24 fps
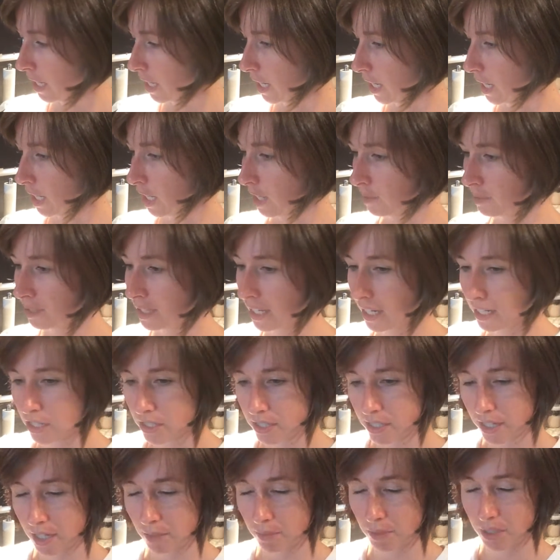And that
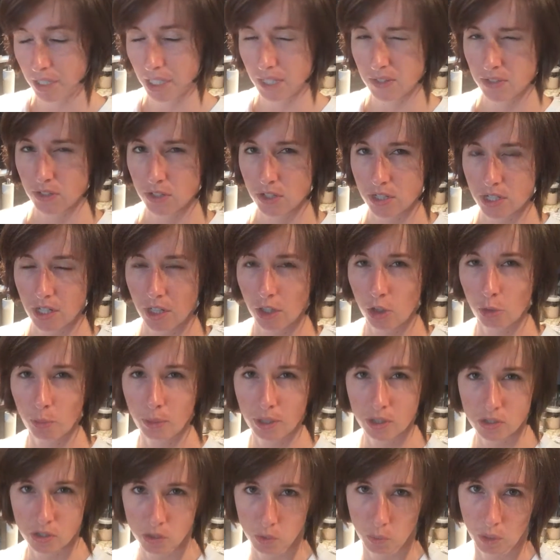cinnamon gives it just a little
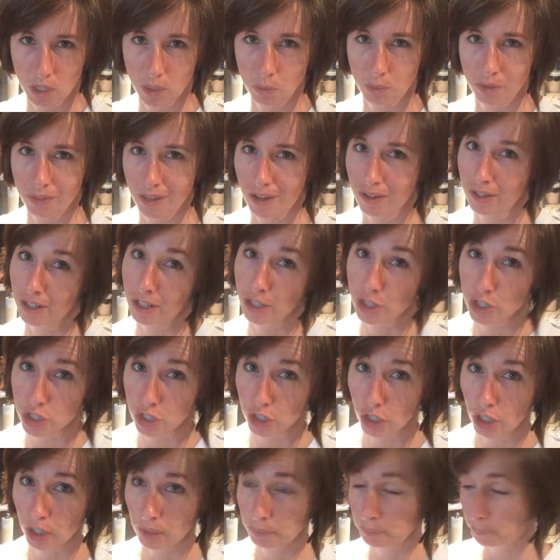bit of sweet without any
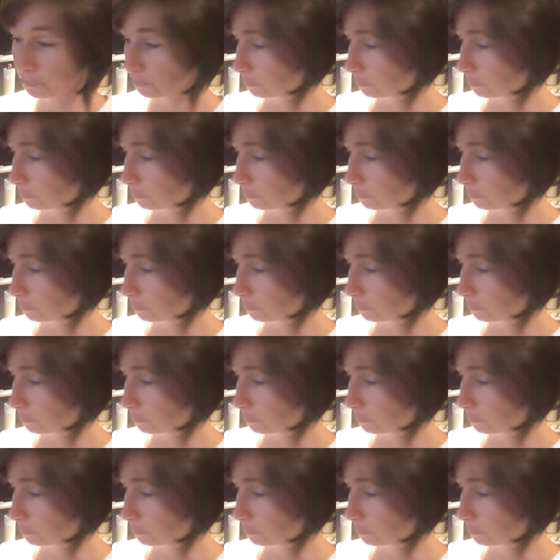sugar.